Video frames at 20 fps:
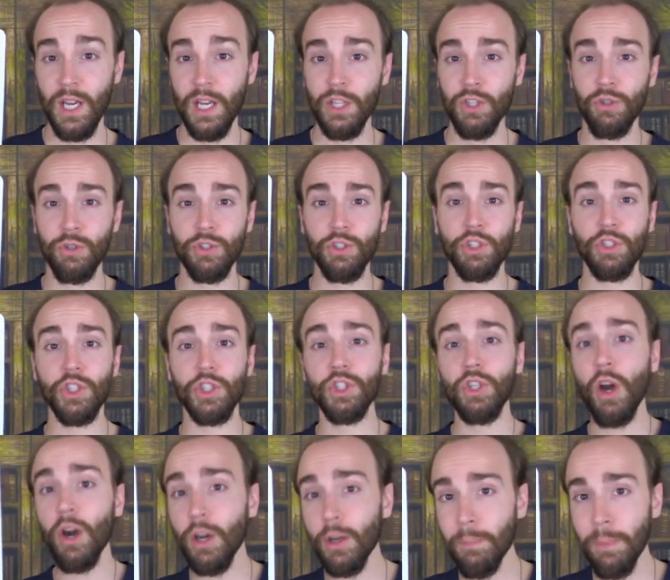your
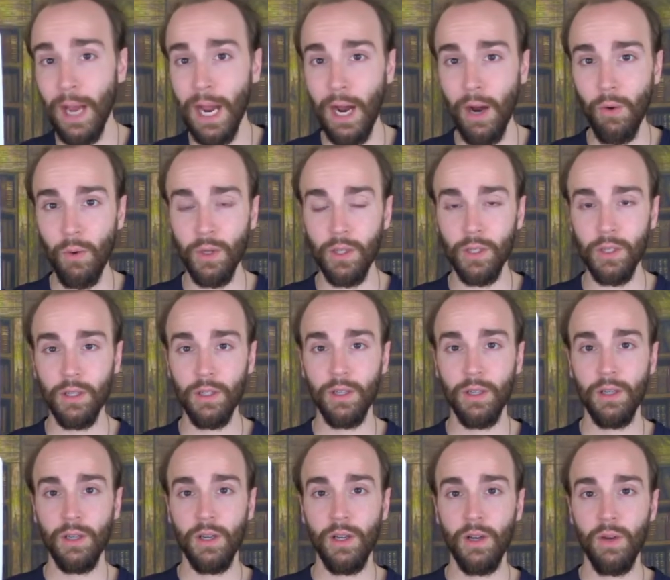star power
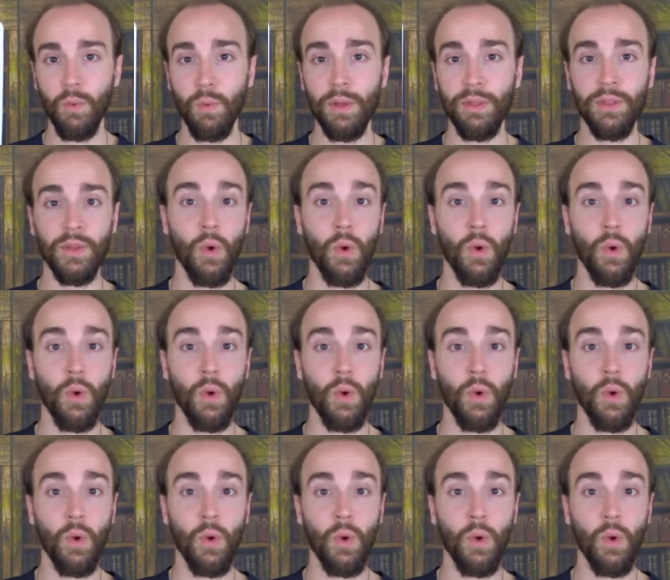with